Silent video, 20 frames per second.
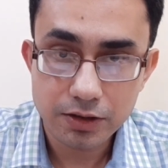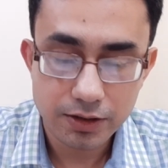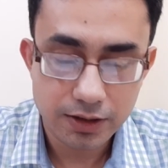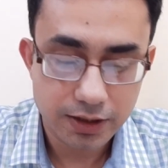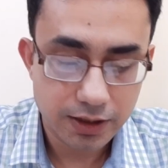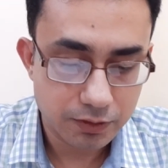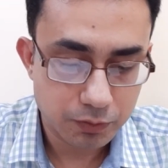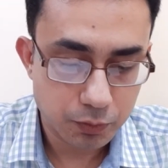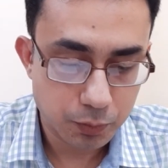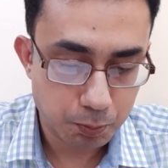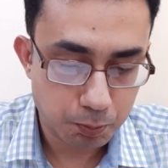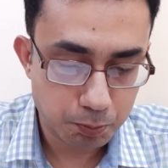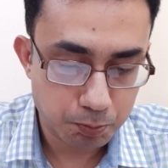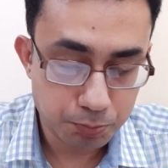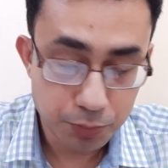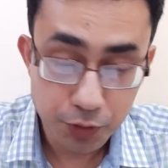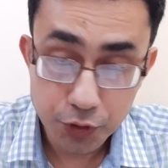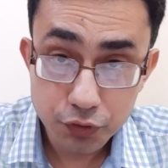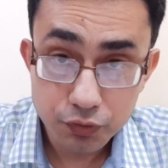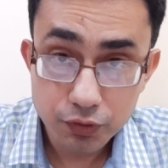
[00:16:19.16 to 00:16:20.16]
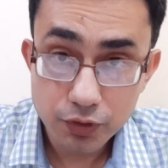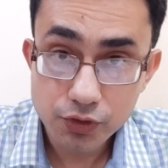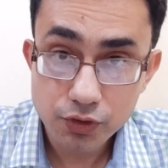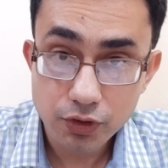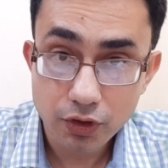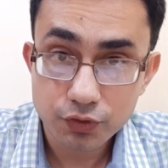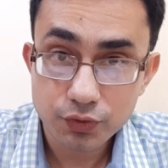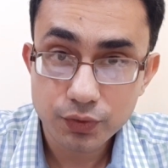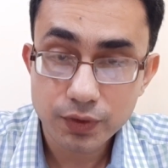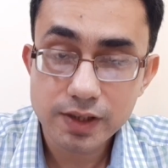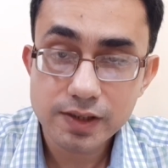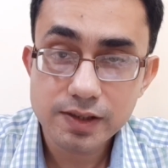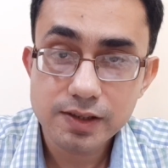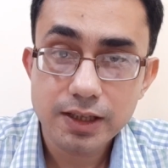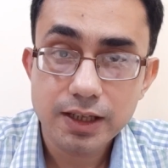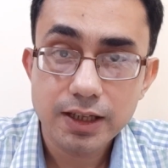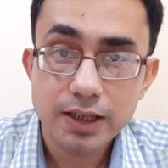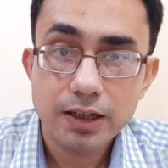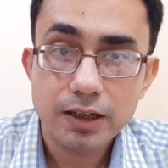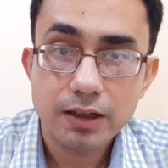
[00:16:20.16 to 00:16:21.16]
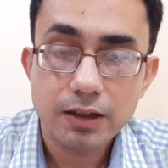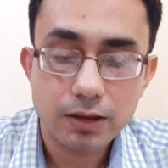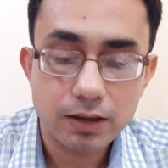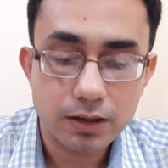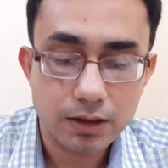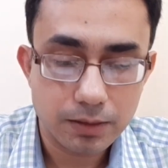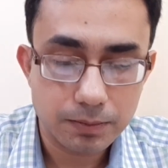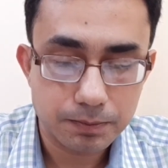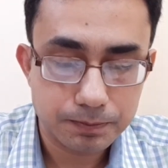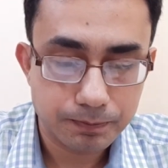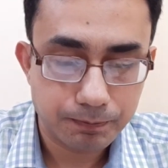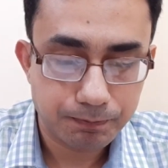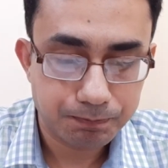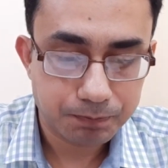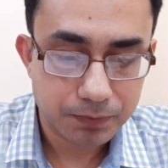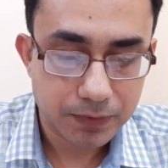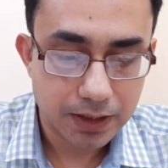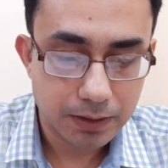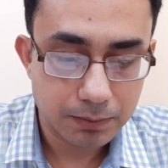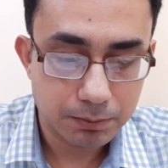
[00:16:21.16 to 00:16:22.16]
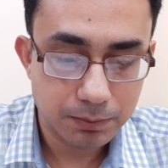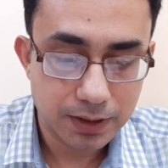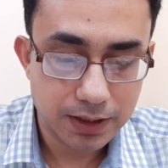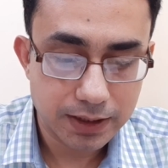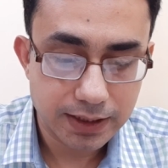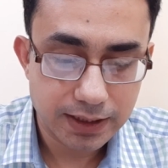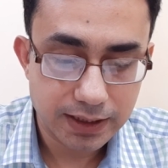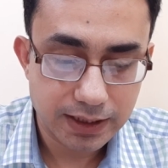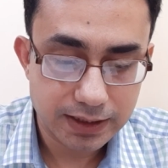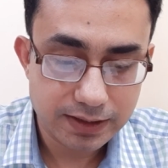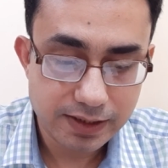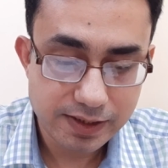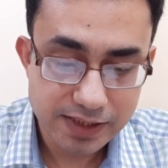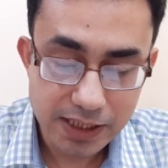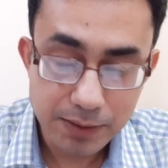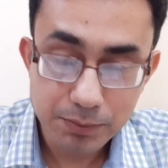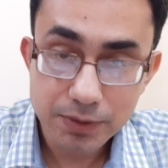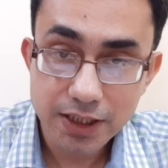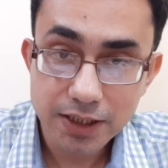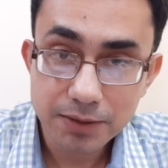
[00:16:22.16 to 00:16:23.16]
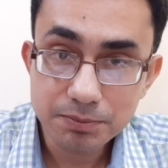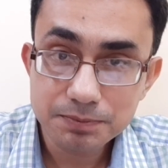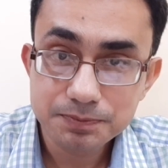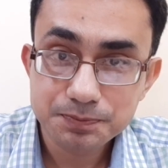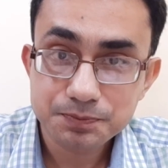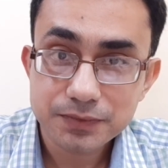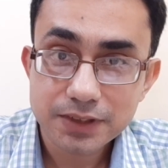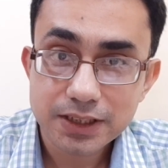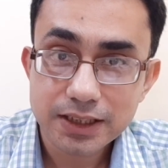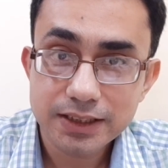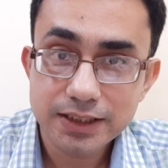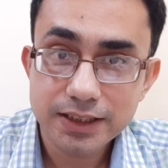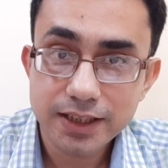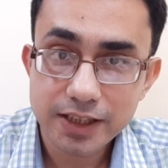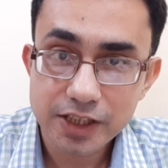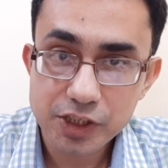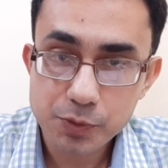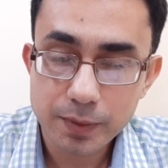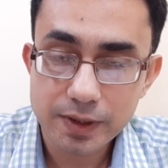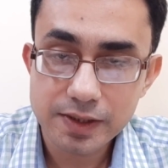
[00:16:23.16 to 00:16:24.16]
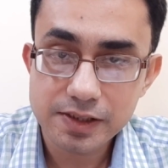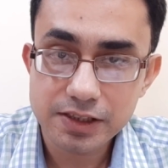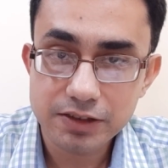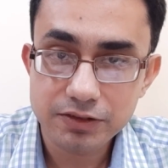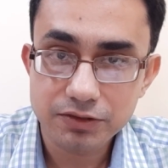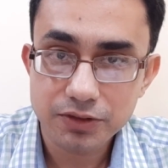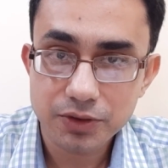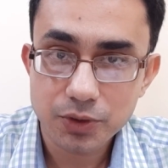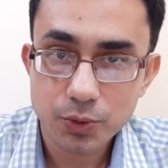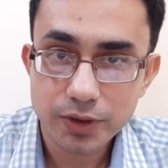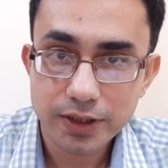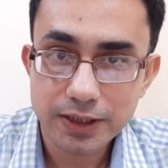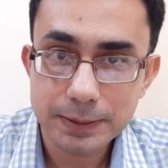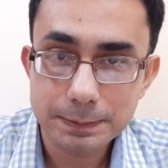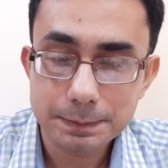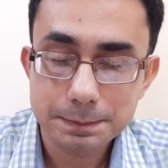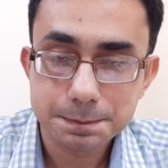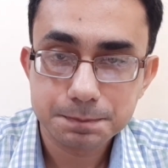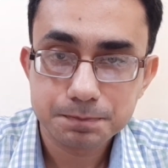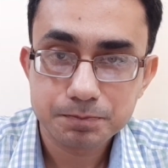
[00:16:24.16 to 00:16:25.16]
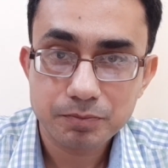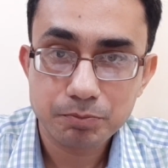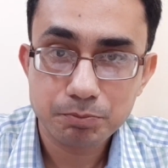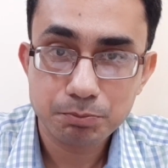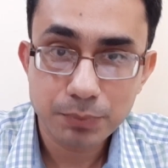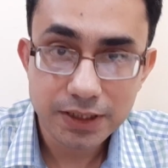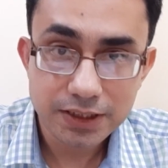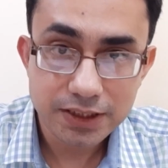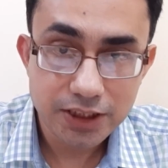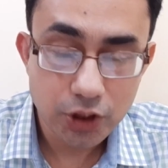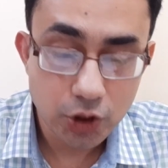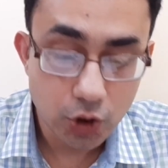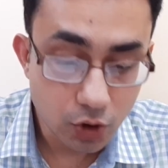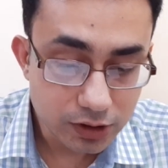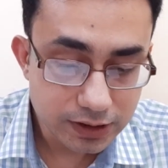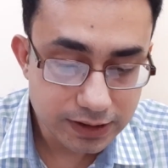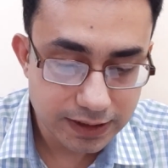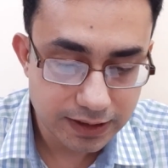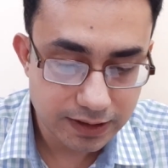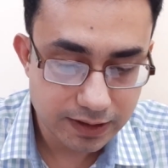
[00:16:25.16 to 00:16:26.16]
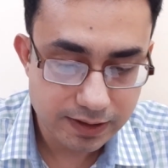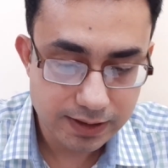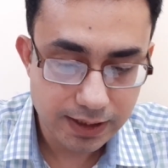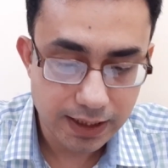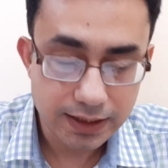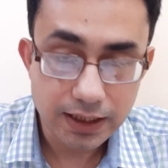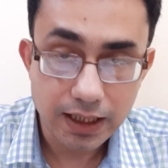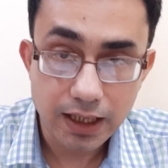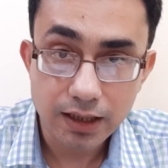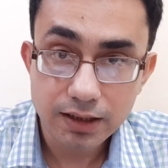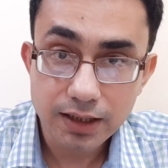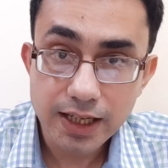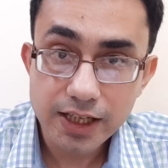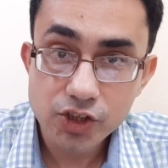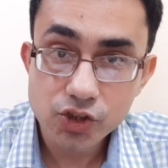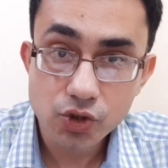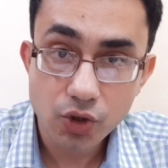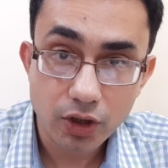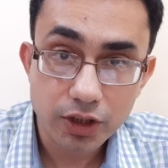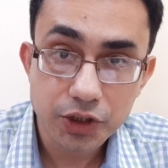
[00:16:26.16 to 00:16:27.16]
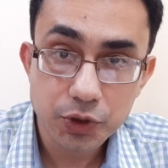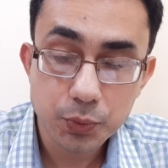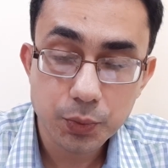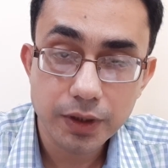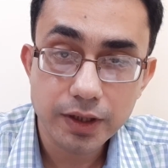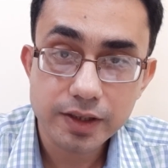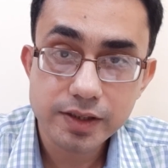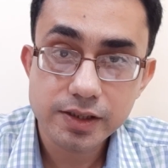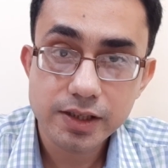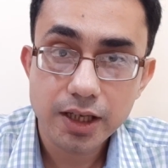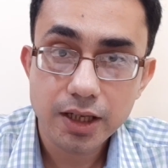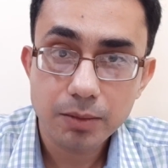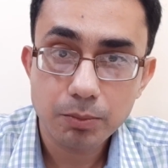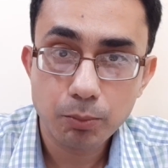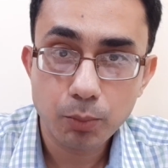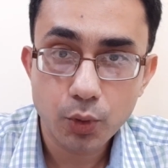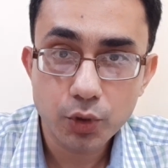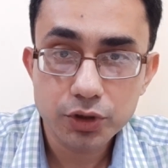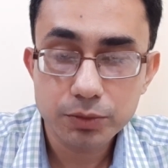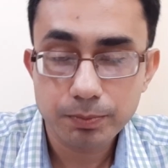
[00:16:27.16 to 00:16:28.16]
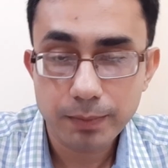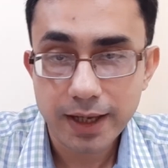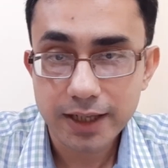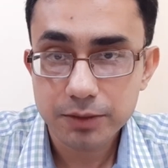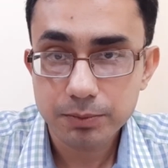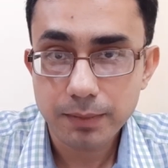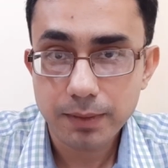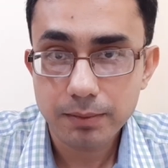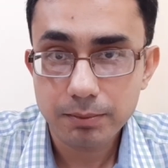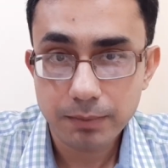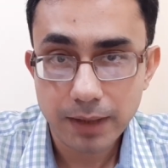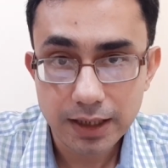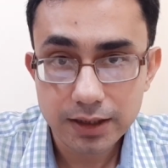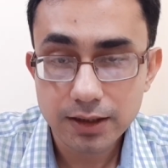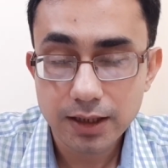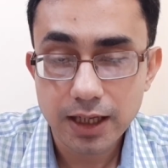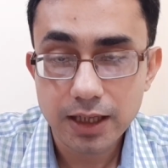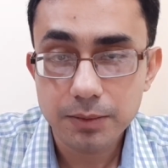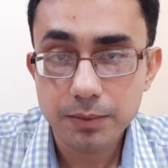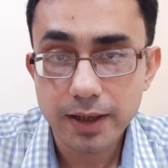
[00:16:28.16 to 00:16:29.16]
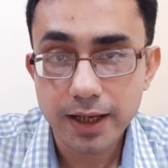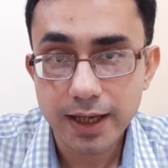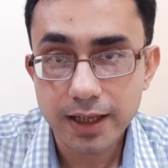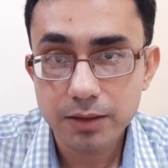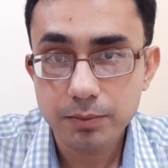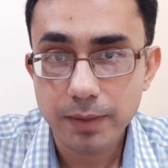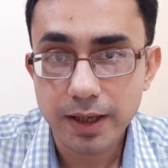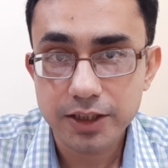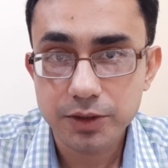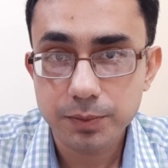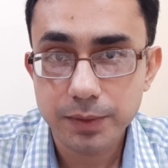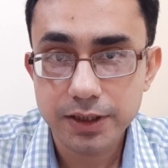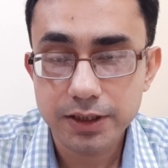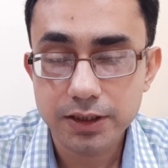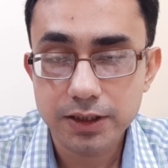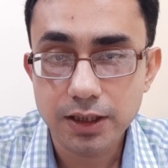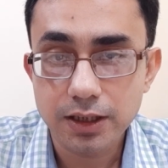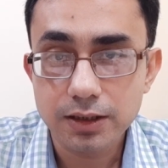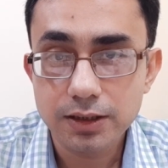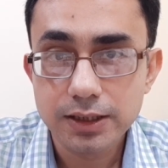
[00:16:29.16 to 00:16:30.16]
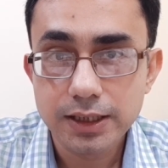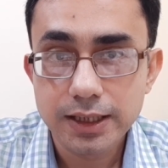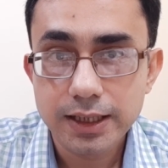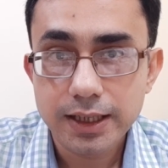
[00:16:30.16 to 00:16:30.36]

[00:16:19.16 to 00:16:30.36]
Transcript: They're beautiful softwares, but at the same time, they're expensive. Okay. But the good thing is that unlike SolidWorks, both MATLAB and Mathematica